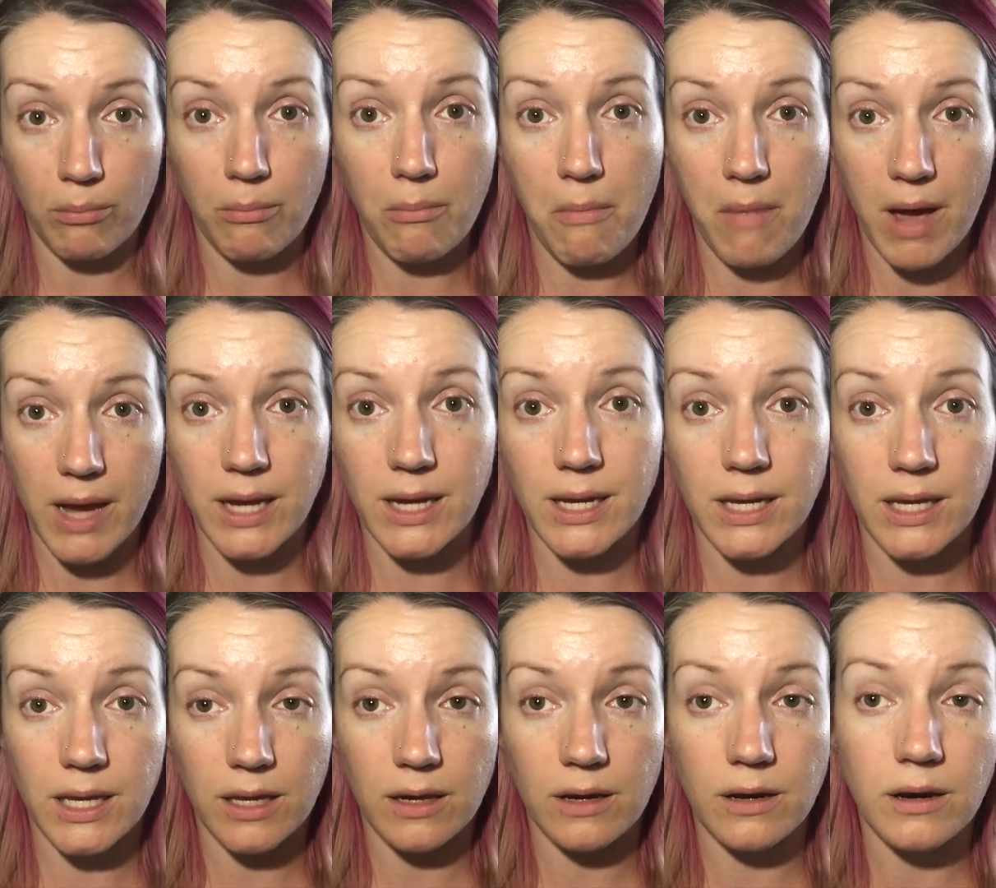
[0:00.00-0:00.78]
might
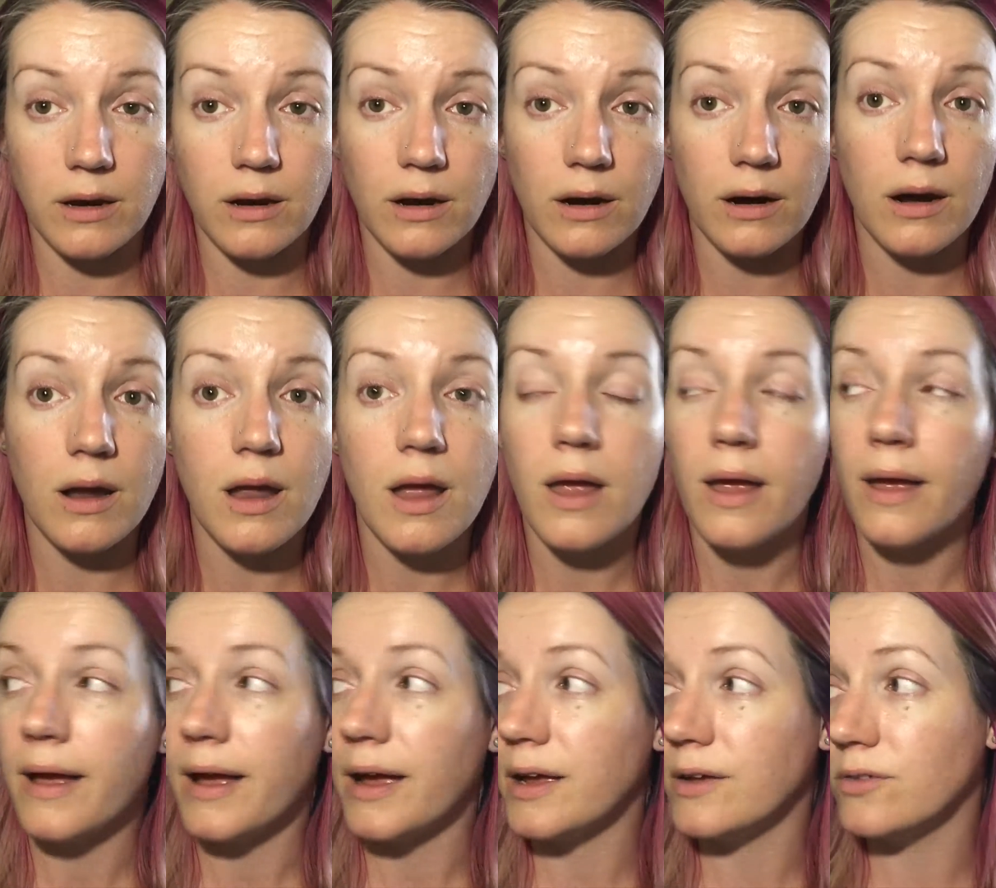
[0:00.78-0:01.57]
hear.
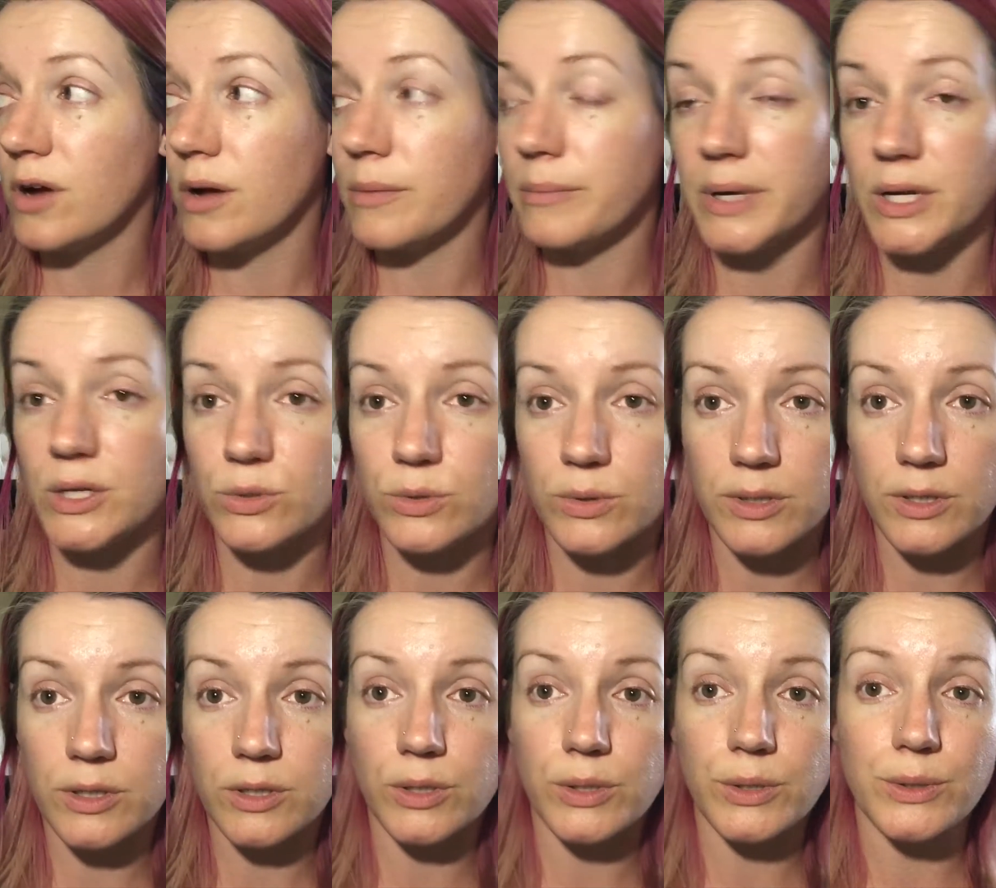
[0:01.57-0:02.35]
I've got my
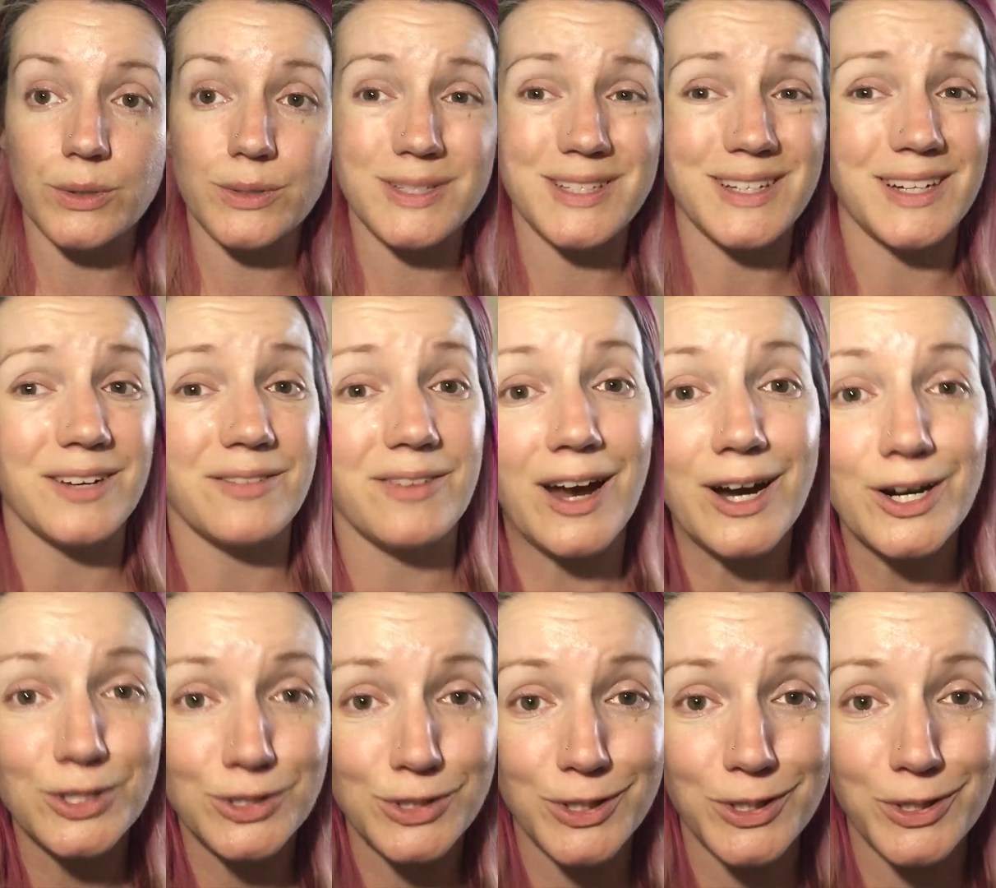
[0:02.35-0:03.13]
door closed and I've
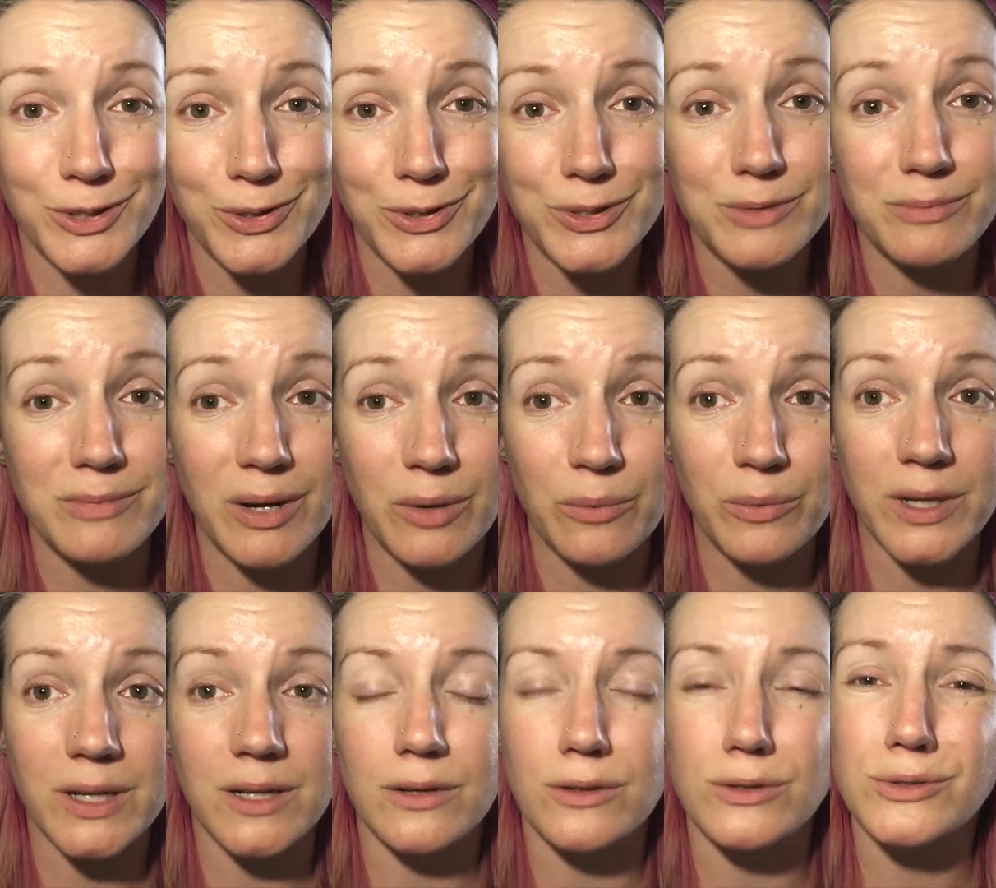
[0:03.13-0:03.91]
actually closed my
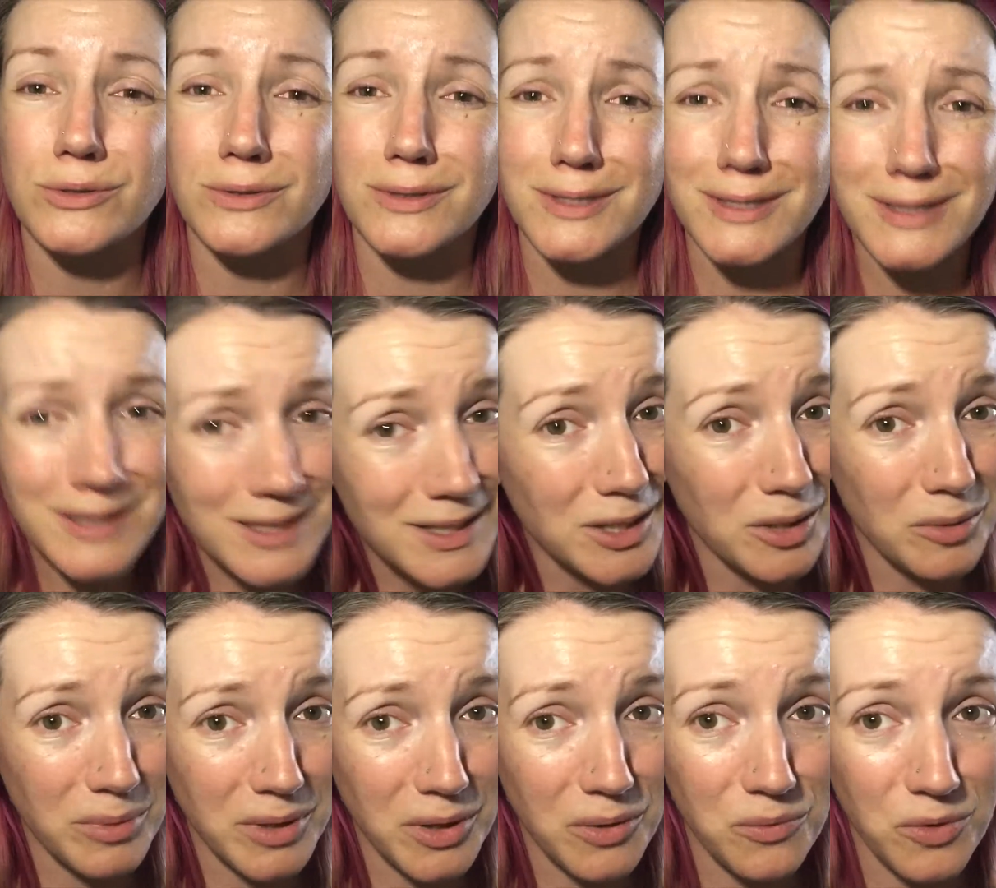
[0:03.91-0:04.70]
window, so it's a
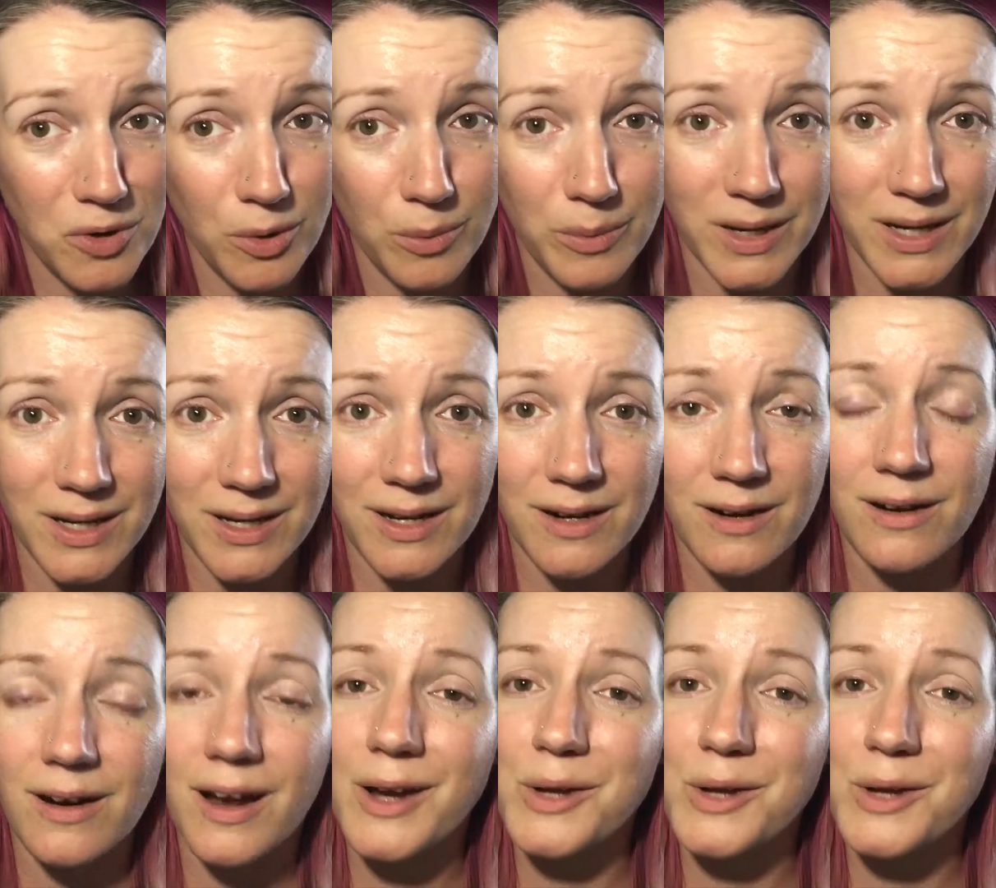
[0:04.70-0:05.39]
little bit warm in here.